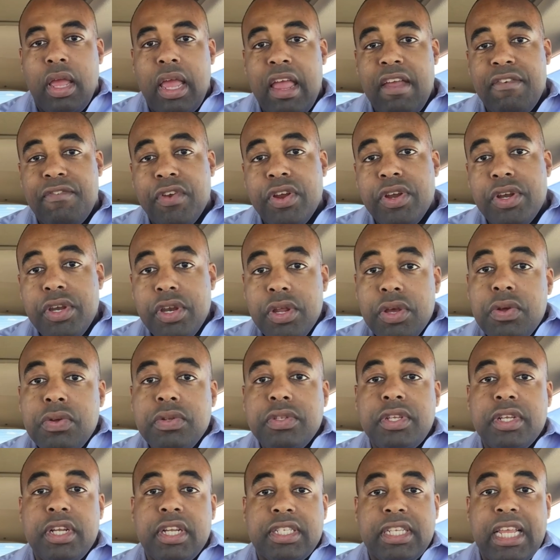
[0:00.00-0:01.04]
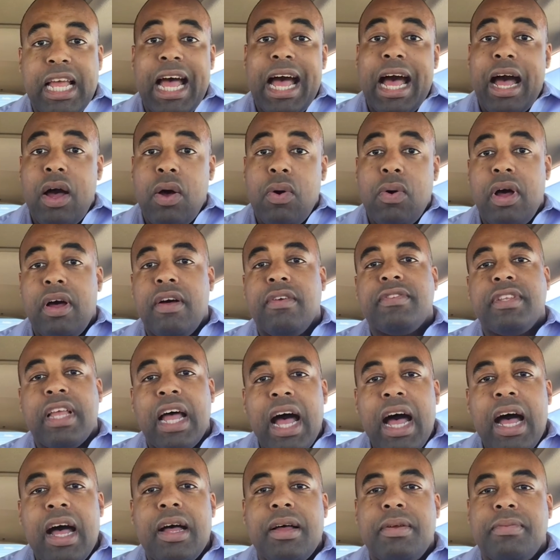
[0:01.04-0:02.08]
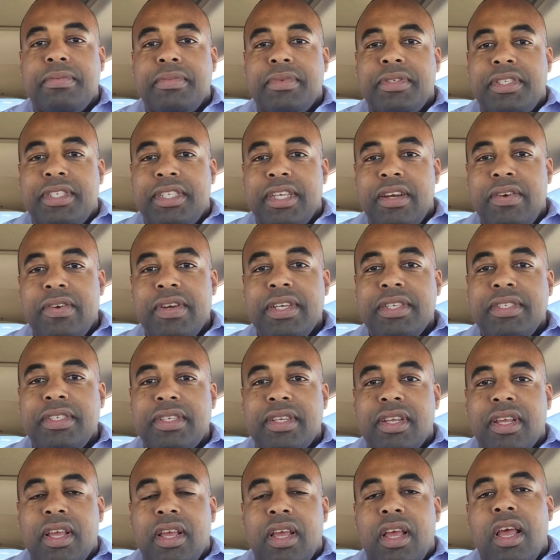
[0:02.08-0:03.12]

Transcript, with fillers: If you're new to the Towel of Tom series,